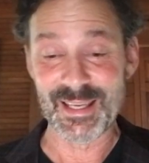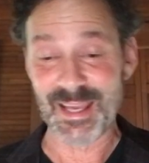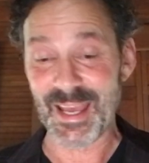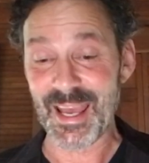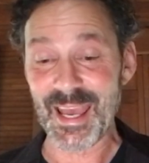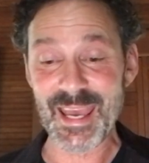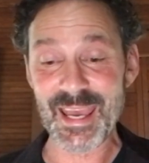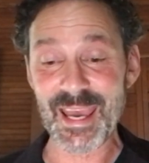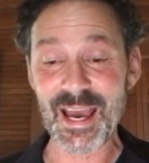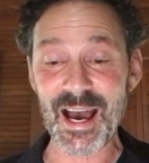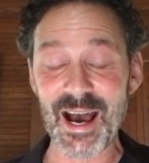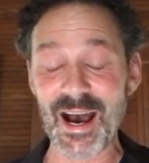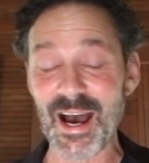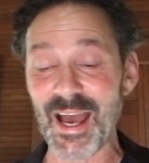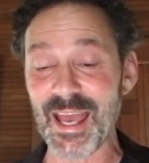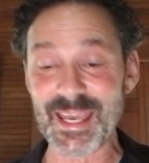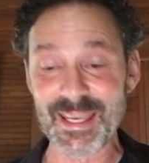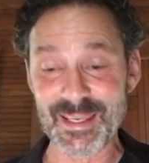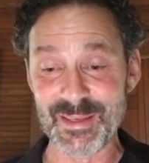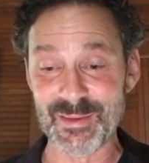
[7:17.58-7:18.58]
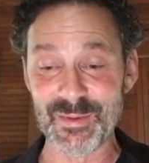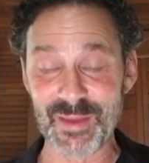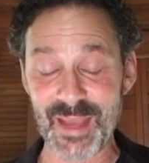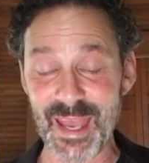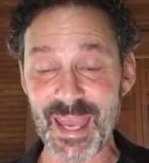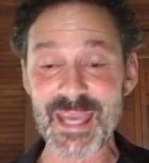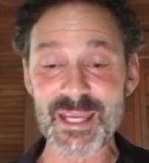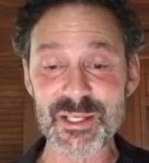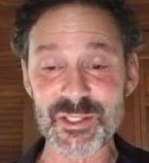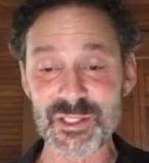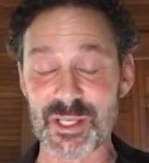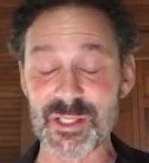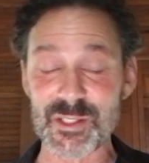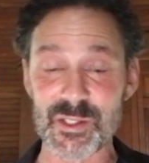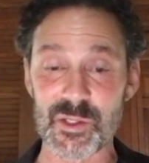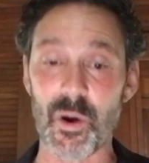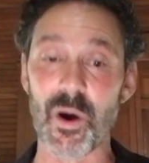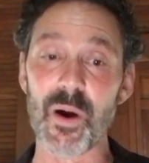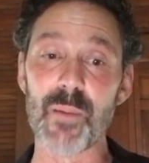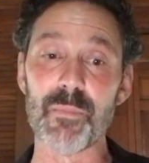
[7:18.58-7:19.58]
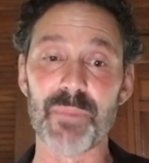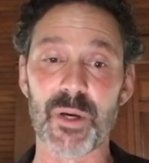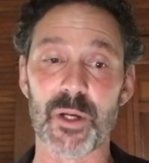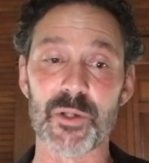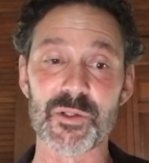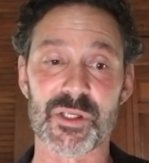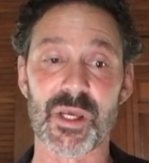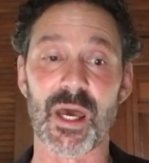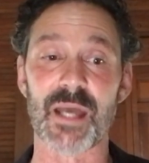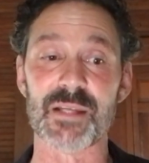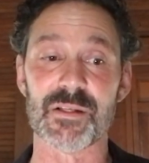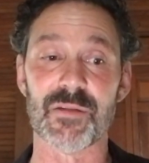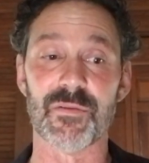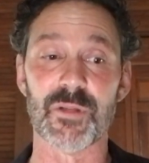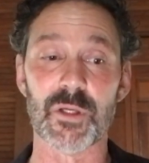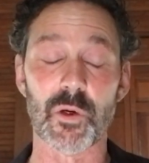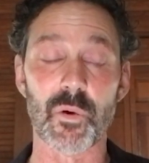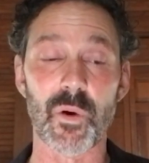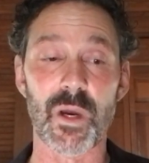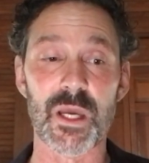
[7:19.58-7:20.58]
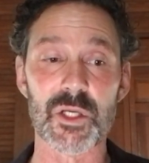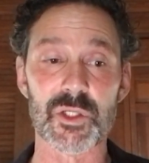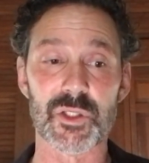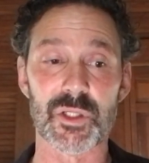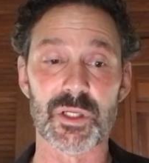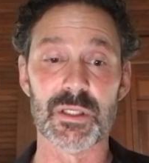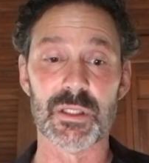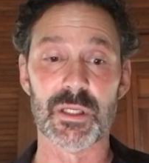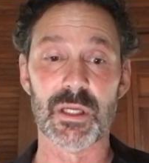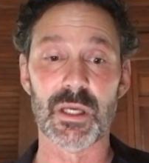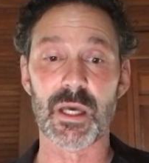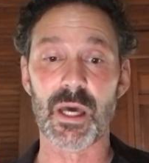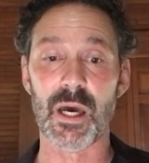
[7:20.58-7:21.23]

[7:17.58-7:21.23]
AI agents on both sides of the equation,